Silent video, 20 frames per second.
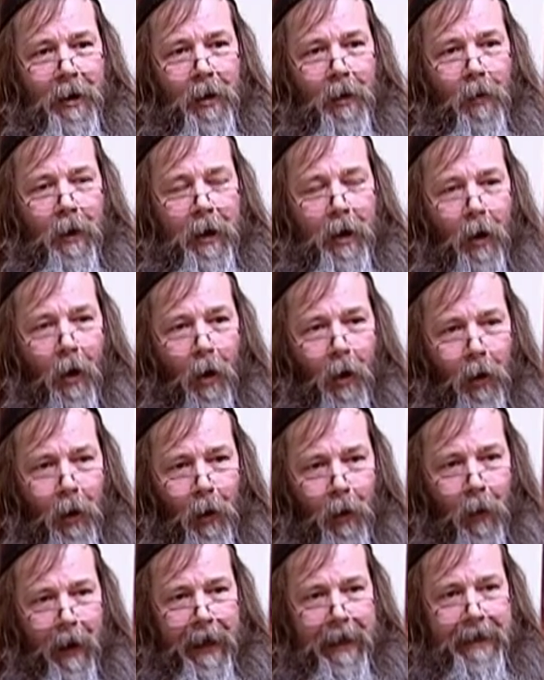when all the
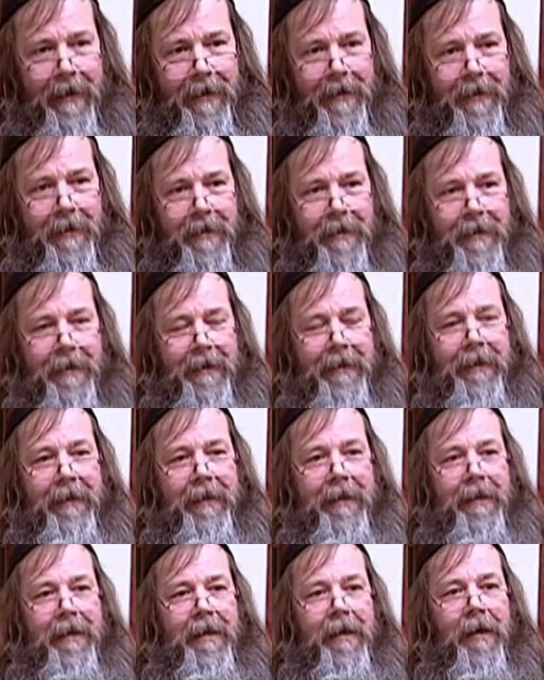winds
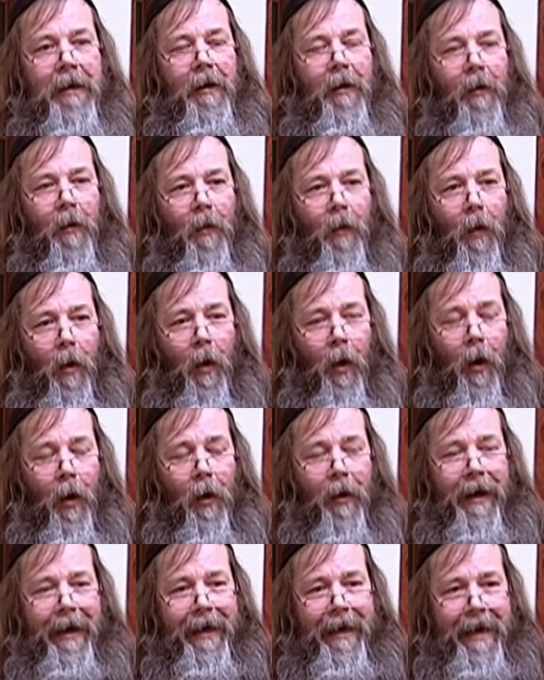
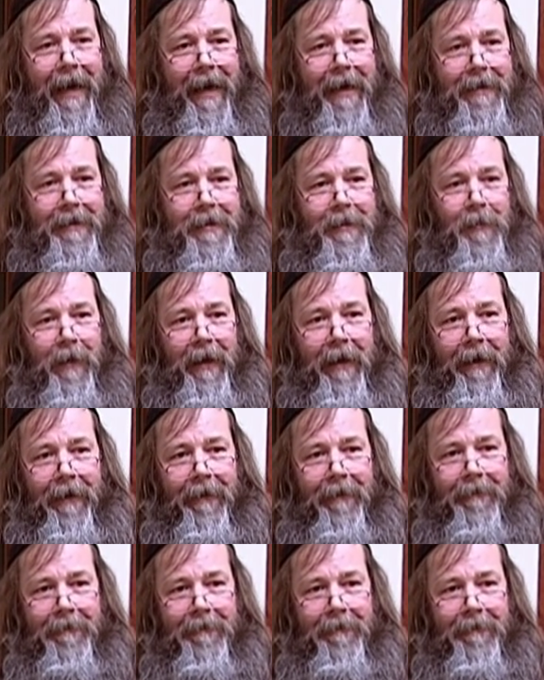war against me.